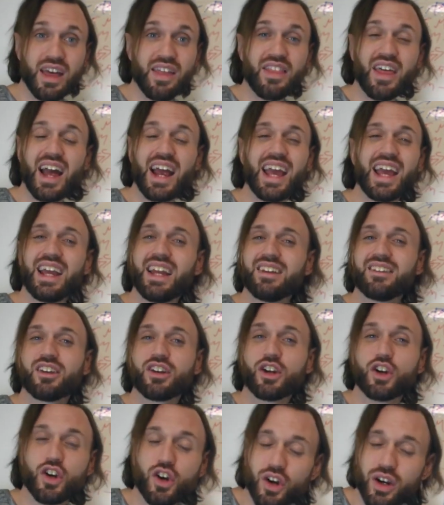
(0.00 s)
that it is a
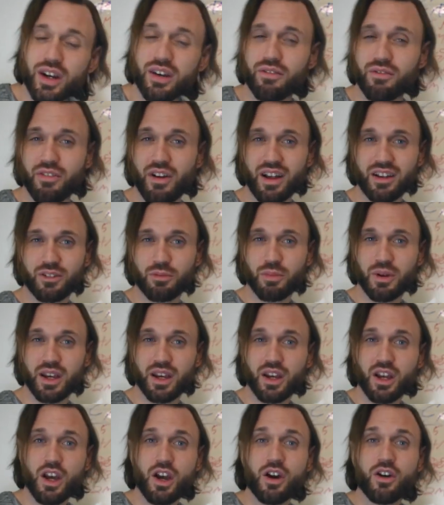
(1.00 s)
good
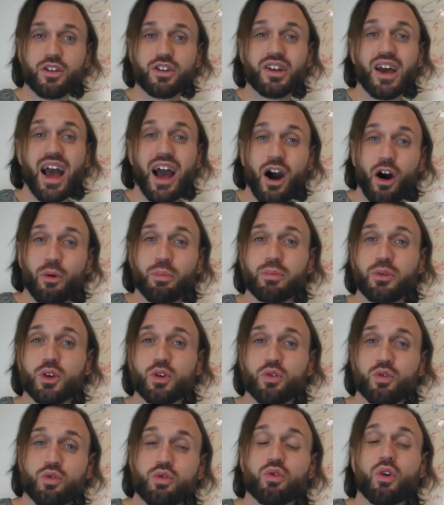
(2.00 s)
investment to help
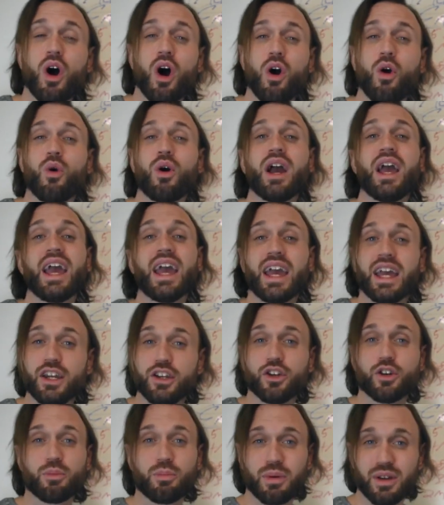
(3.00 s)
you grow in
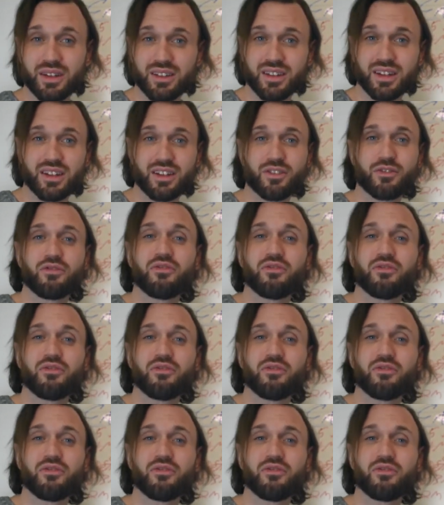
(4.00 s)
your business.